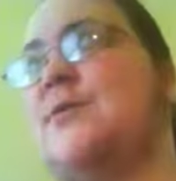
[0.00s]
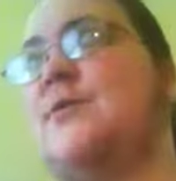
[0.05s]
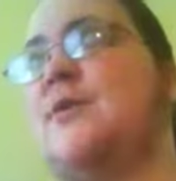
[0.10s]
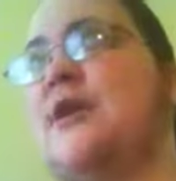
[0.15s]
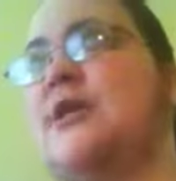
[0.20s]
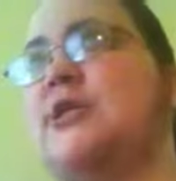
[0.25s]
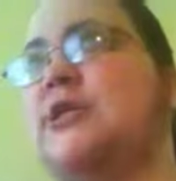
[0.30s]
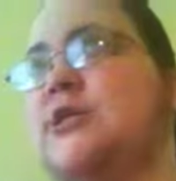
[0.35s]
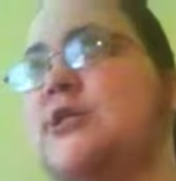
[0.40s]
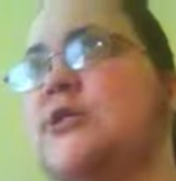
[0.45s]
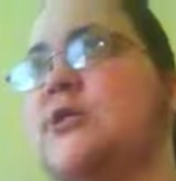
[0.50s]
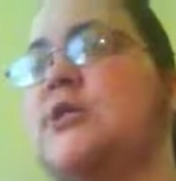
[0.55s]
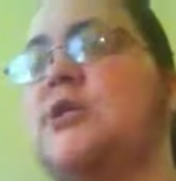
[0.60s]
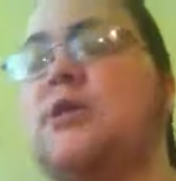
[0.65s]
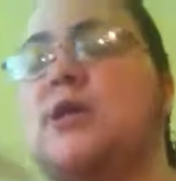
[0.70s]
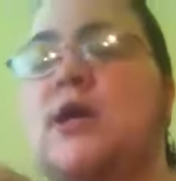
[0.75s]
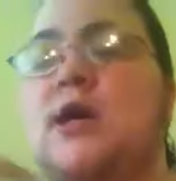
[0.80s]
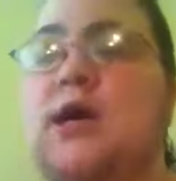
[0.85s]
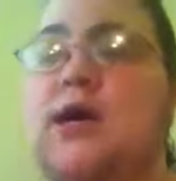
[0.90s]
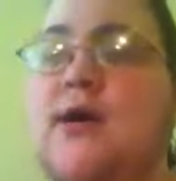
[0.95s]
we watched it
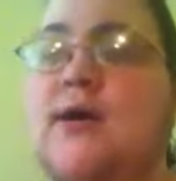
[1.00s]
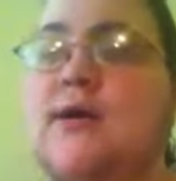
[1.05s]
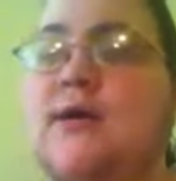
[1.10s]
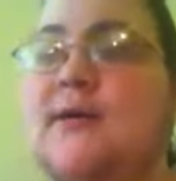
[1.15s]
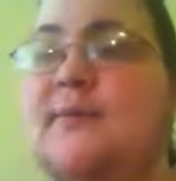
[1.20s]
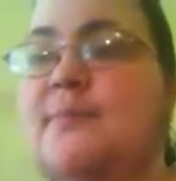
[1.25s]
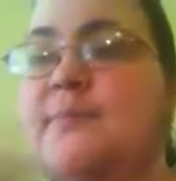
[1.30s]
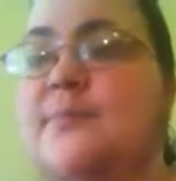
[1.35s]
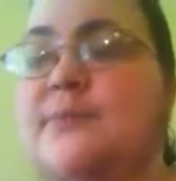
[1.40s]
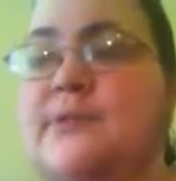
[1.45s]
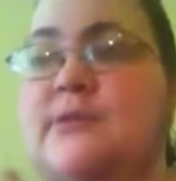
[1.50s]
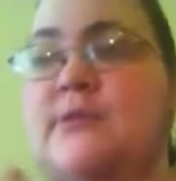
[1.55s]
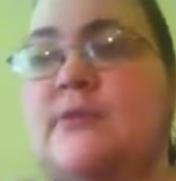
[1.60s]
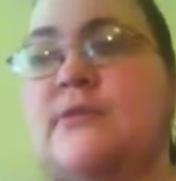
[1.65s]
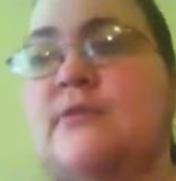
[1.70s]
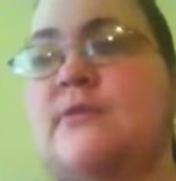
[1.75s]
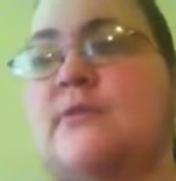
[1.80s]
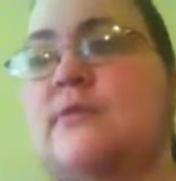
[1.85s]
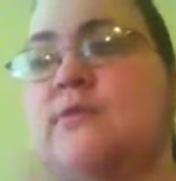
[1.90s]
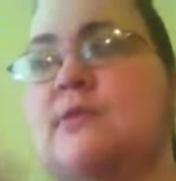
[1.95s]
a
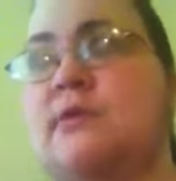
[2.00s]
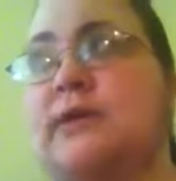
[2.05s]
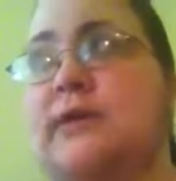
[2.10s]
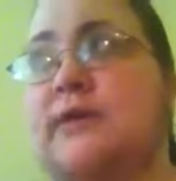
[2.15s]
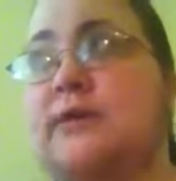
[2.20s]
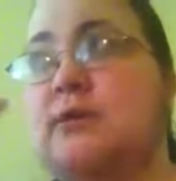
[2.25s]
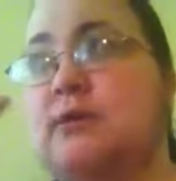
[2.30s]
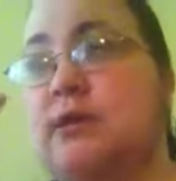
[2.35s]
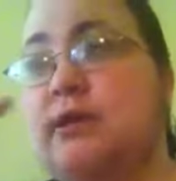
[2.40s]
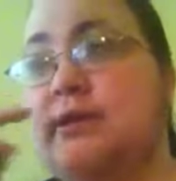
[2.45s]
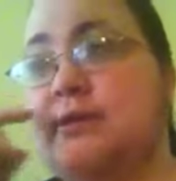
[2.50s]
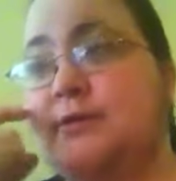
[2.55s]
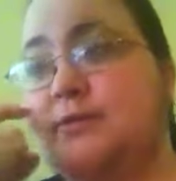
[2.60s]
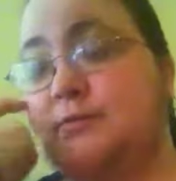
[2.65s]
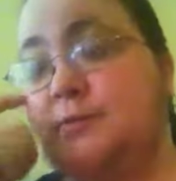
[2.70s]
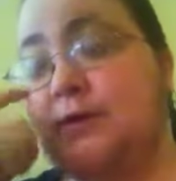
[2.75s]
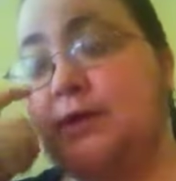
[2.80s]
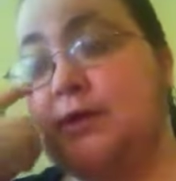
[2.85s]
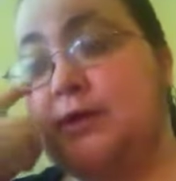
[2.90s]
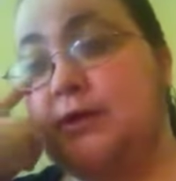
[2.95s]
couple like
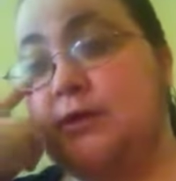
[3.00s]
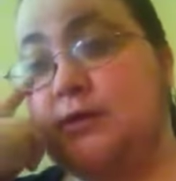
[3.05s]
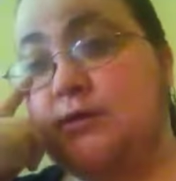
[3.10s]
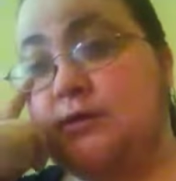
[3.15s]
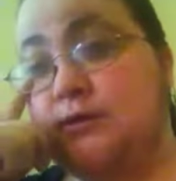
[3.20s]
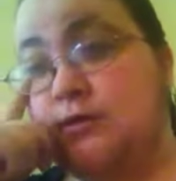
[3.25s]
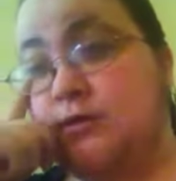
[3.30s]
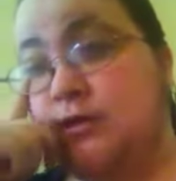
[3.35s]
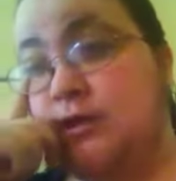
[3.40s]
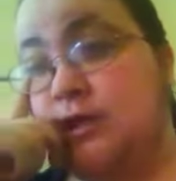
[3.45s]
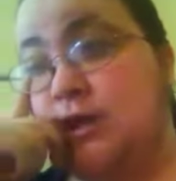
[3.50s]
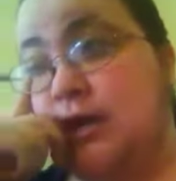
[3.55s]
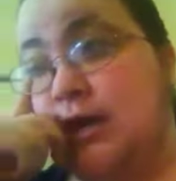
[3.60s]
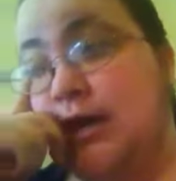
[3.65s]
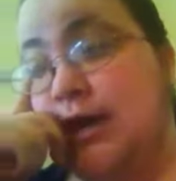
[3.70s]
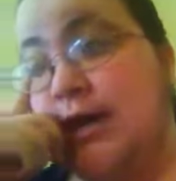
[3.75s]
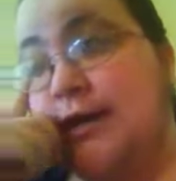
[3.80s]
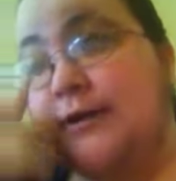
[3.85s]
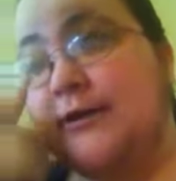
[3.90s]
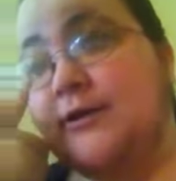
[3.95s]
last week.
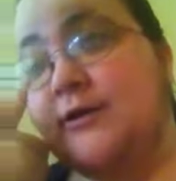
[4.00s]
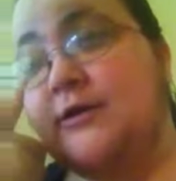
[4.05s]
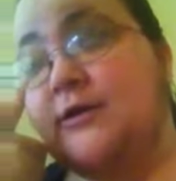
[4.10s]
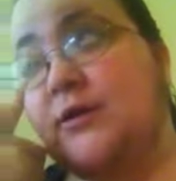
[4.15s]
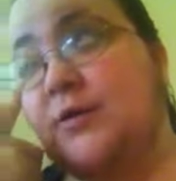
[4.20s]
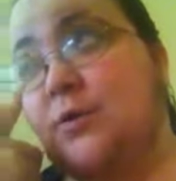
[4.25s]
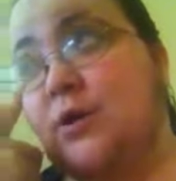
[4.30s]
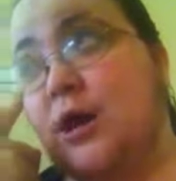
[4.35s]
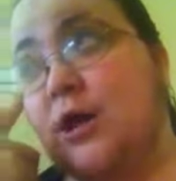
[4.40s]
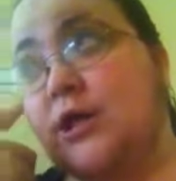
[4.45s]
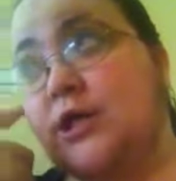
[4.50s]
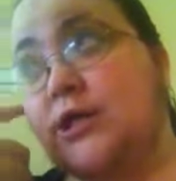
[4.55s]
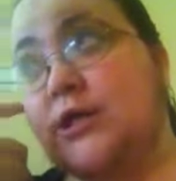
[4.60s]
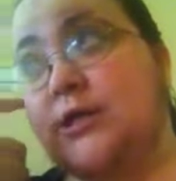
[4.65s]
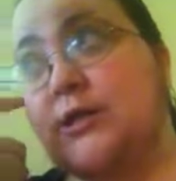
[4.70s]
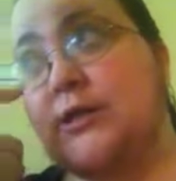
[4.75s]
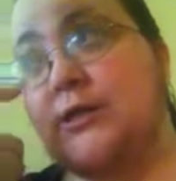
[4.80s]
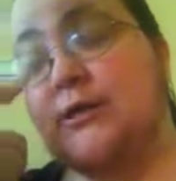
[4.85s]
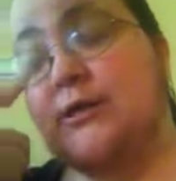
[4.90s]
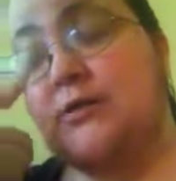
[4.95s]
I used to watch it